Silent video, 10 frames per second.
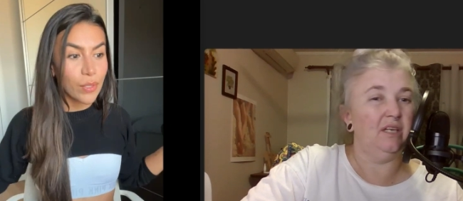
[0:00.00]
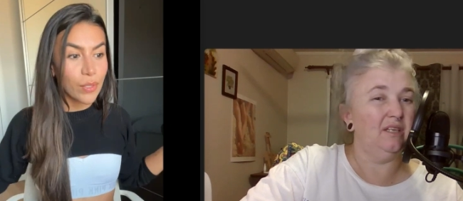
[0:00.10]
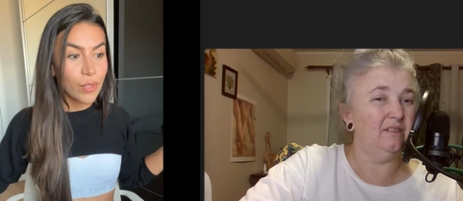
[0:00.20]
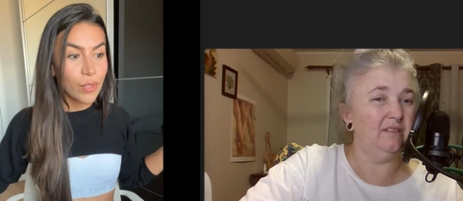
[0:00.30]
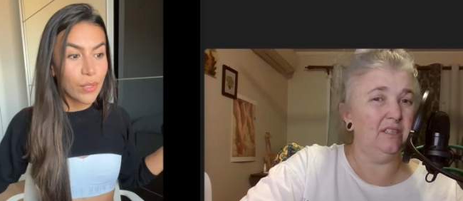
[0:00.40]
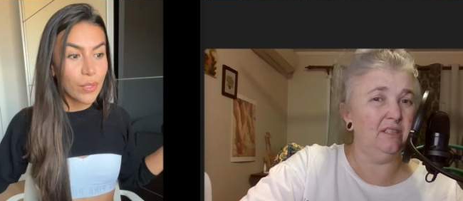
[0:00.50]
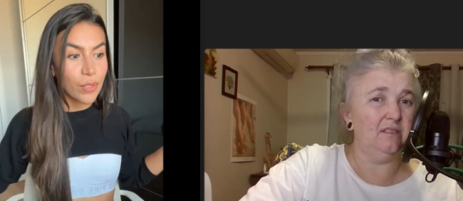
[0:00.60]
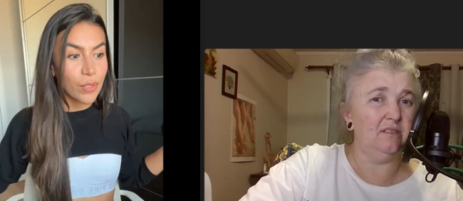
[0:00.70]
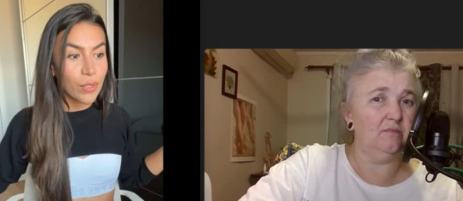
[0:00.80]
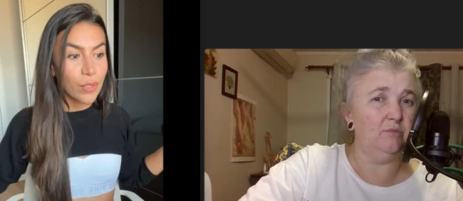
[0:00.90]
Speaker 1: Any
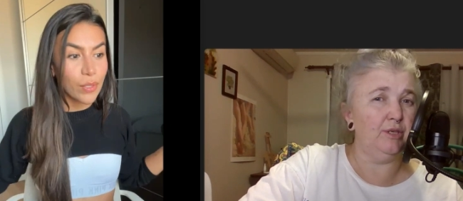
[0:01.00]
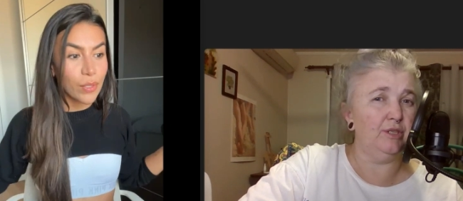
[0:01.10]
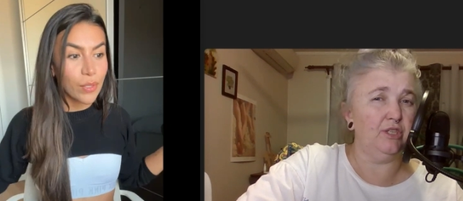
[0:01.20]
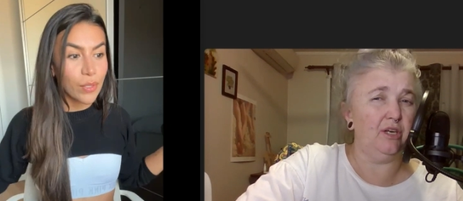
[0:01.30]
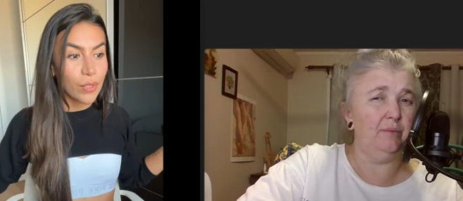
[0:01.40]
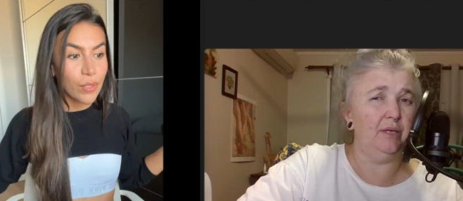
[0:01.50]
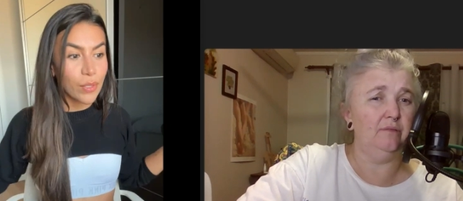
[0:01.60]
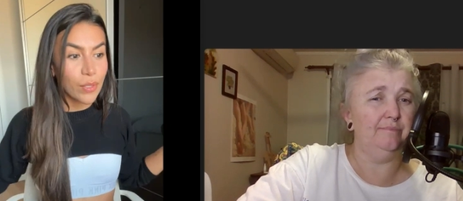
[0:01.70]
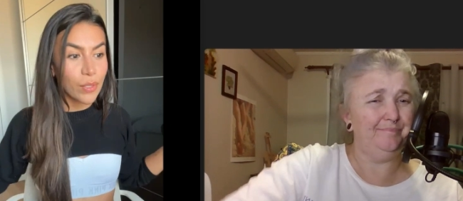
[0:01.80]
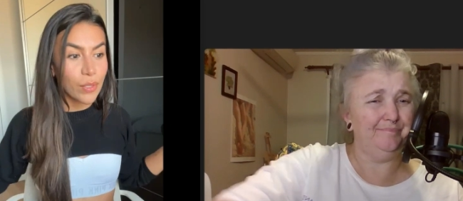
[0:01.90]
lawyers want to chime
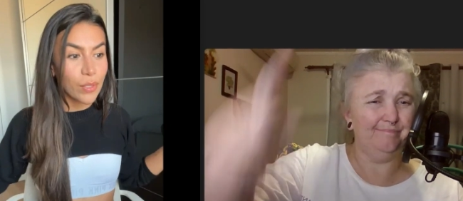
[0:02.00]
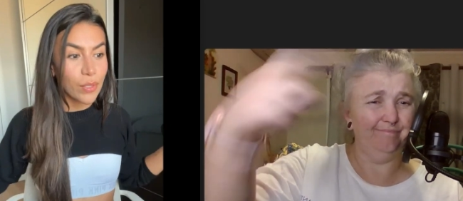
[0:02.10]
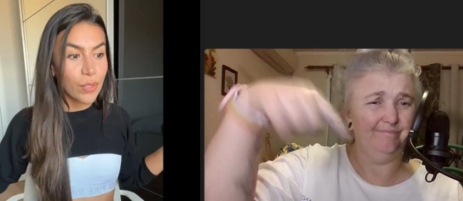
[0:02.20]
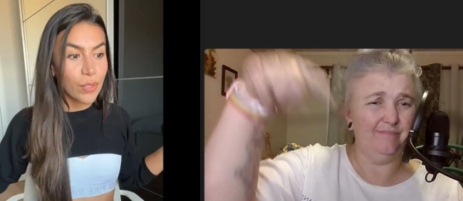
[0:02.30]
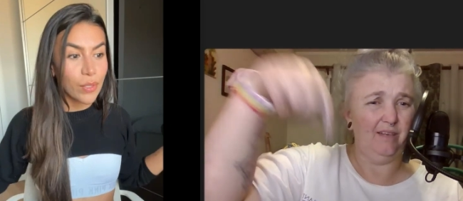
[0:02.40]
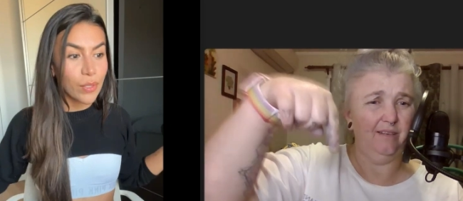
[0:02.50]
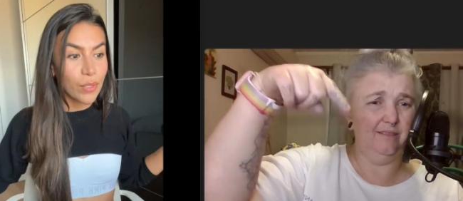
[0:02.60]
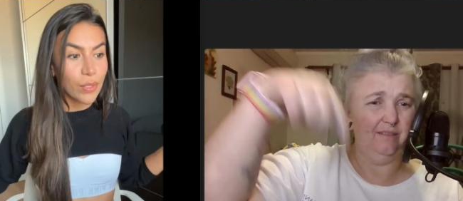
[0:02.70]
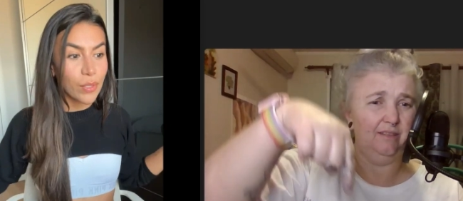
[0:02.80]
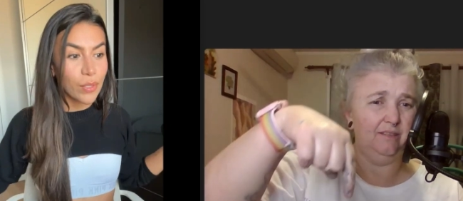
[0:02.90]
in
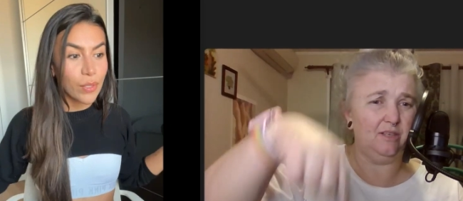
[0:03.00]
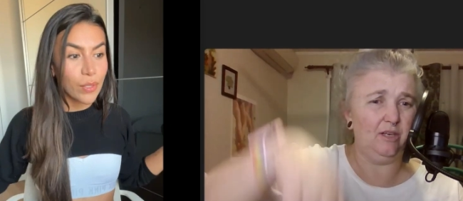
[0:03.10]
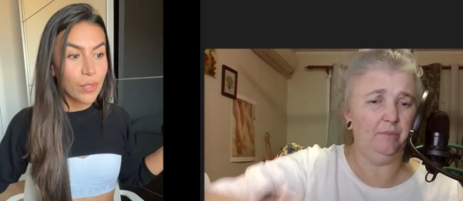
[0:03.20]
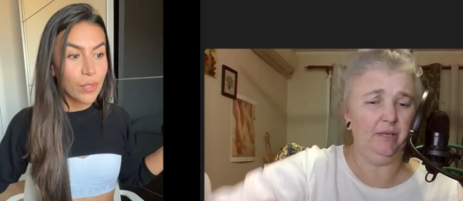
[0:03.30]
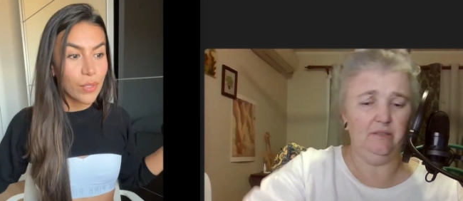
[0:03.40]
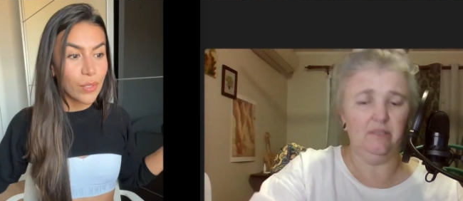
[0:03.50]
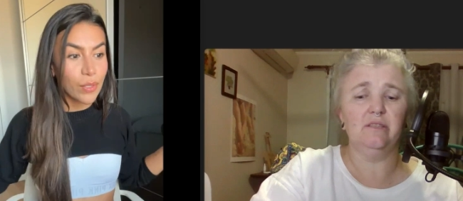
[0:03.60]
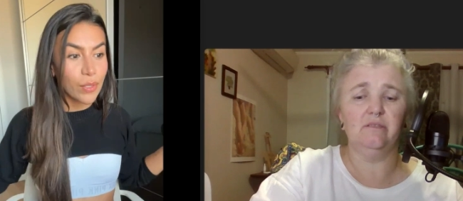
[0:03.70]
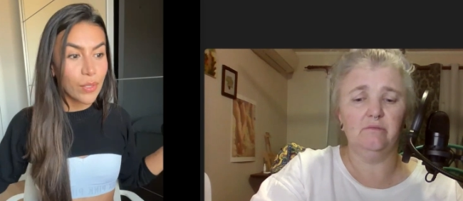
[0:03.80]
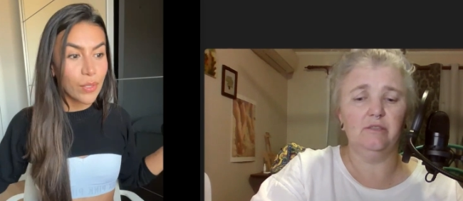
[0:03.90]
in the
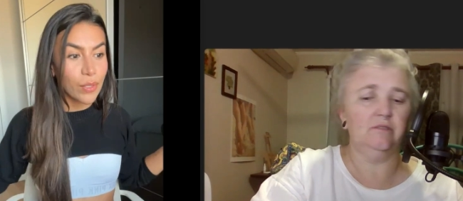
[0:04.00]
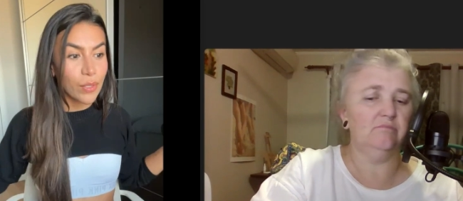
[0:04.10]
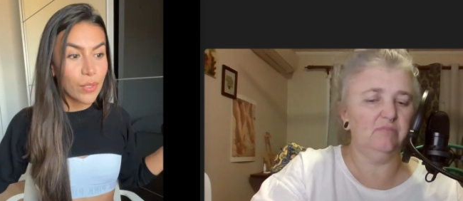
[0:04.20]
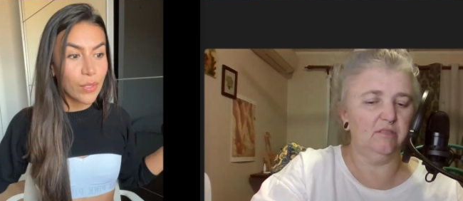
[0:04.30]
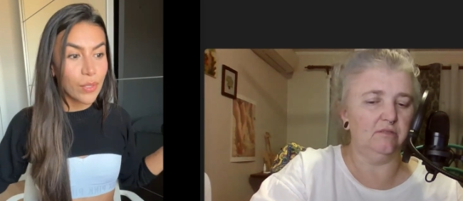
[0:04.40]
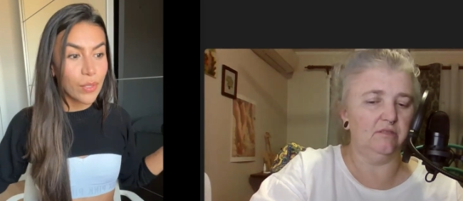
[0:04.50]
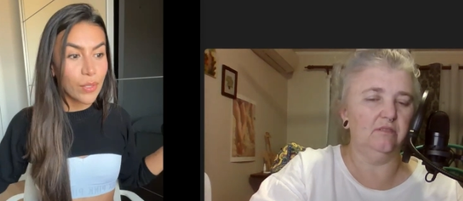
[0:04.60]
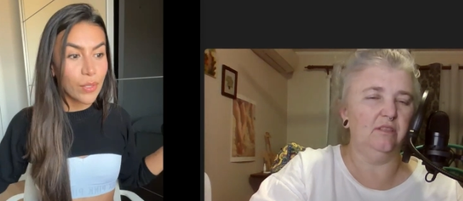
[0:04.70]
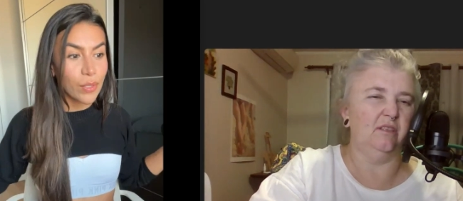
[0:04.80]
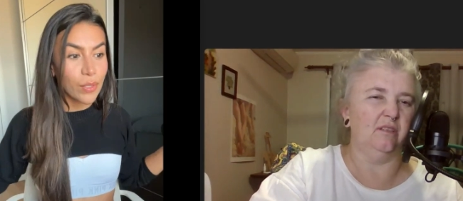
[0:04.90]
comments?
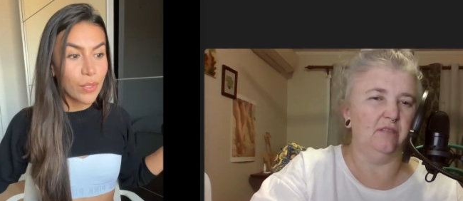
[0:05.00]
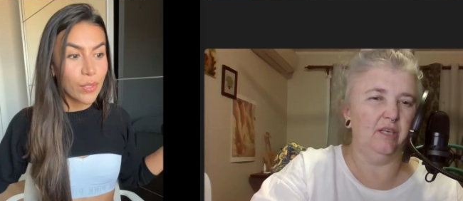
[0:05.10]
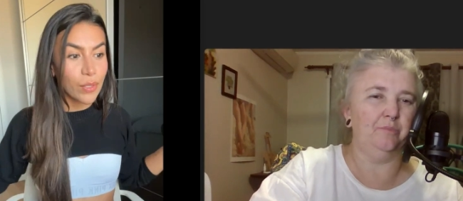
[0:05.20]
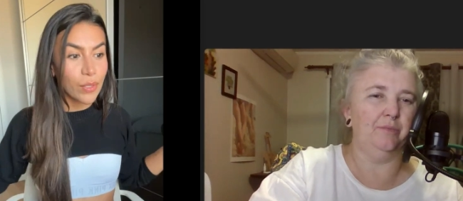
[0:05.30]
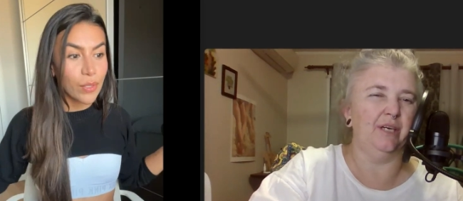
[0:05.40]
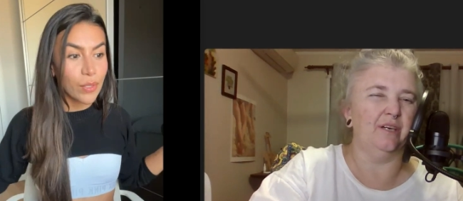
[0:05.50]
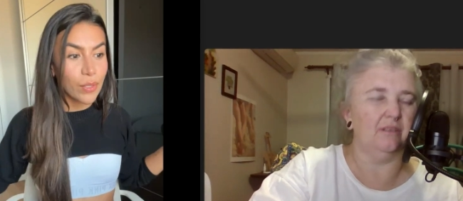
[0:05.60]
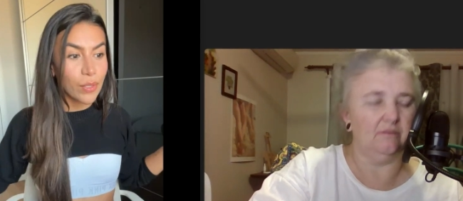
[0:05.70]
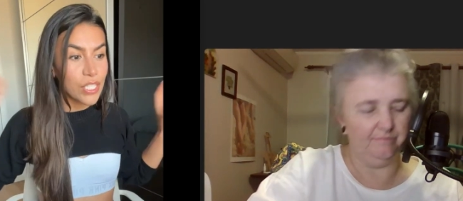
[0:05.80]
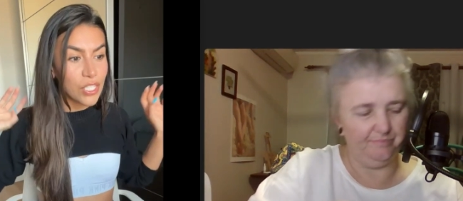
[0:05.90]
You know, help me
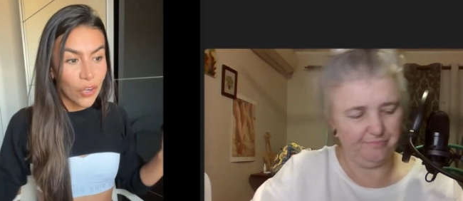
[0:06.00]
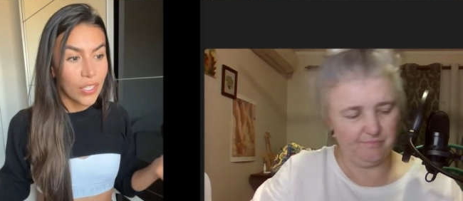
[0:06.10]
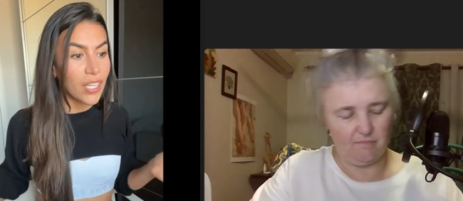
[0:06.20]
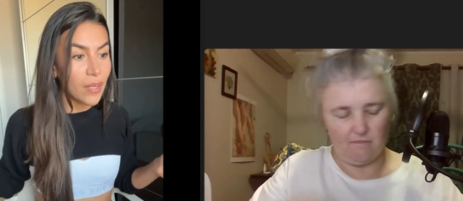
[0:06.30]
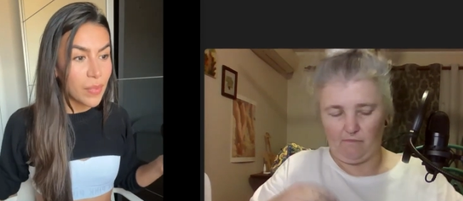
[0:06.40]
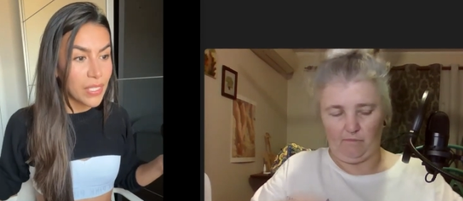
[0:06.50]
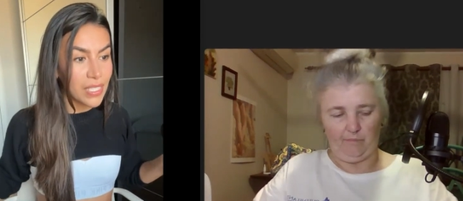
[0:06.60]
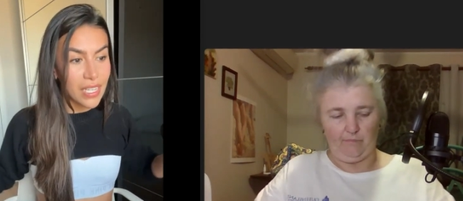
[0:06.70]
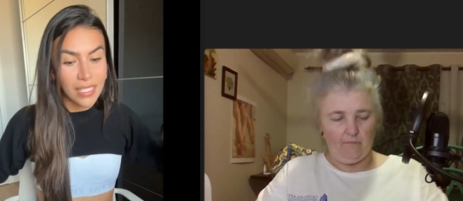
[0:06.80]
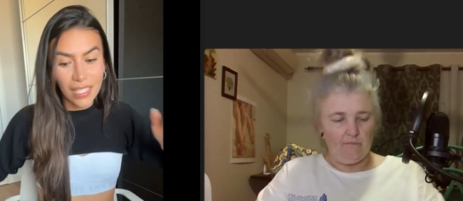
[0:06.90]
out.
Speaker 2: I was starting a
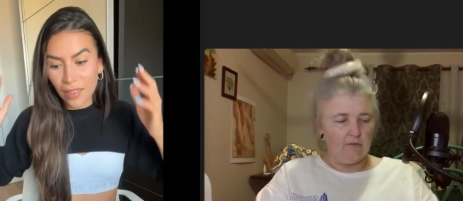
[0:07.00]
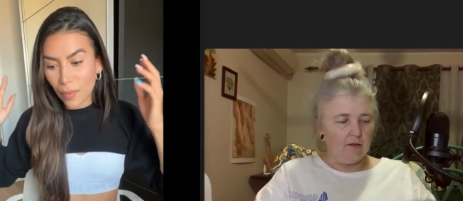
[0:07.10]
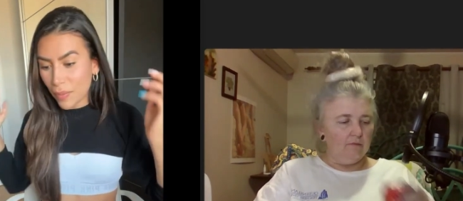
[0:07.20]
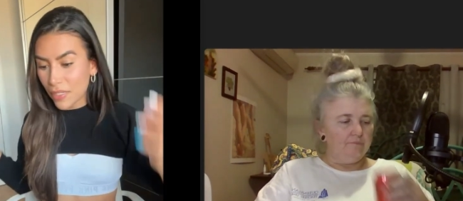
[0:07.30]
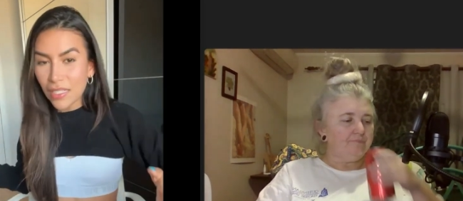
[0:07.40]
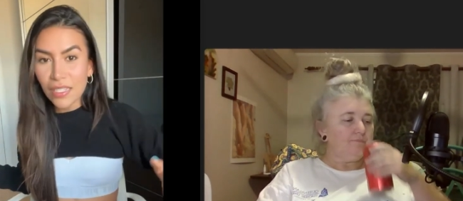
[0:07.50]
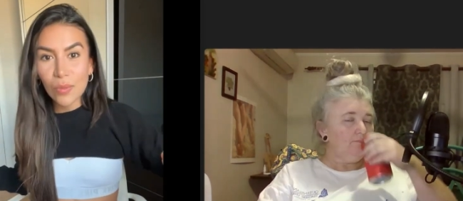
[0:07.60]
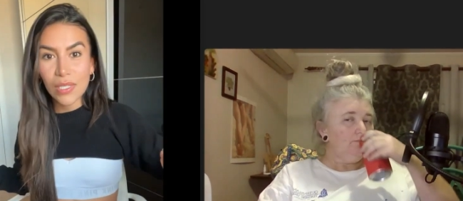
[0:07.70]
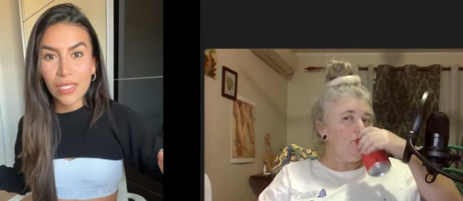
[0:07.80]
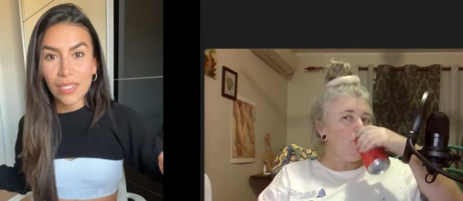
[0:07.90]
business and the
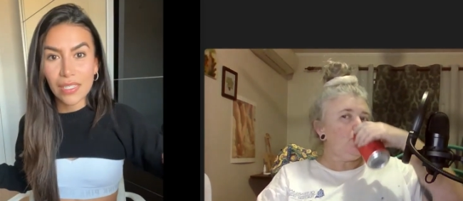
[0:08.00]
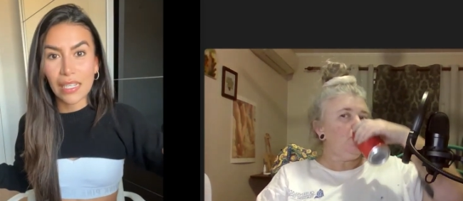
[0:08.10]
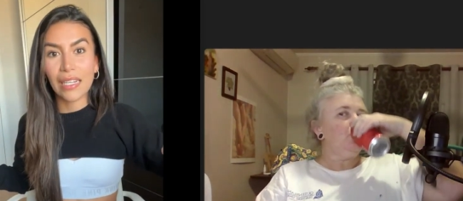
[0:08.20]
business was